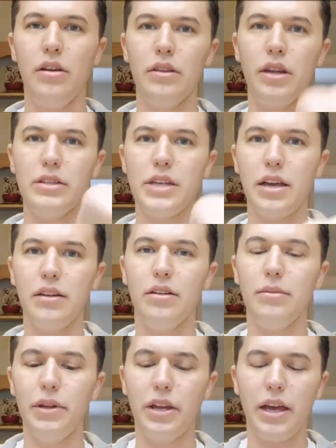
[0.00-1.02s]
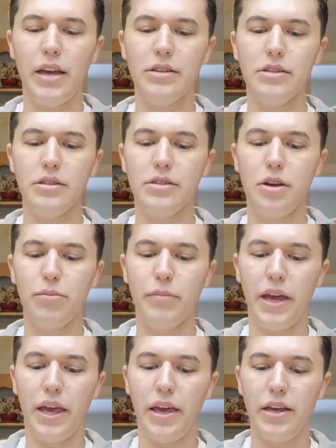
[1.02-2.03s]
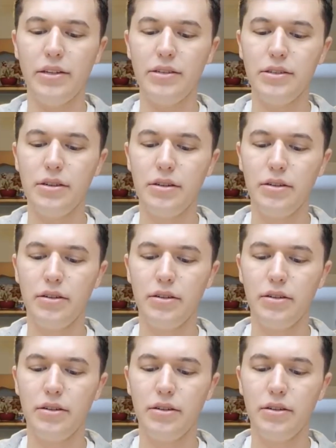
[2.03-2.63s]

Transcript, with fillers: Then I'll take a little bit of the Castile soap in my hands.